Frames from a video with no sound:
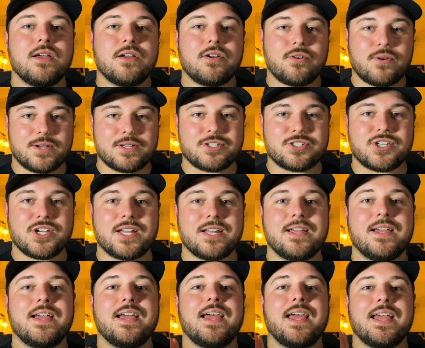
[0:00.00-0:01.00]

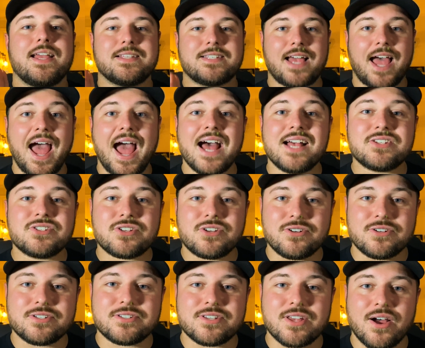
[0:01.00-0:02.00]
Christian is ask
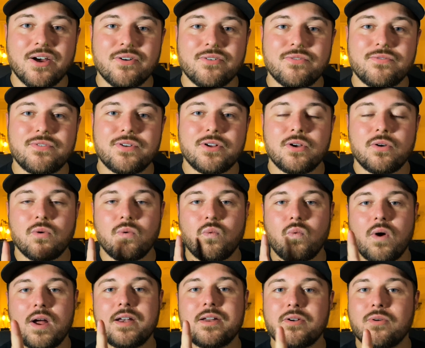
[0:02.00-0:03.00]
yourself
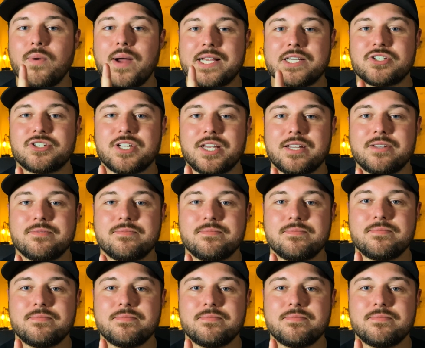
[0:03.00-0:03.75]
one question.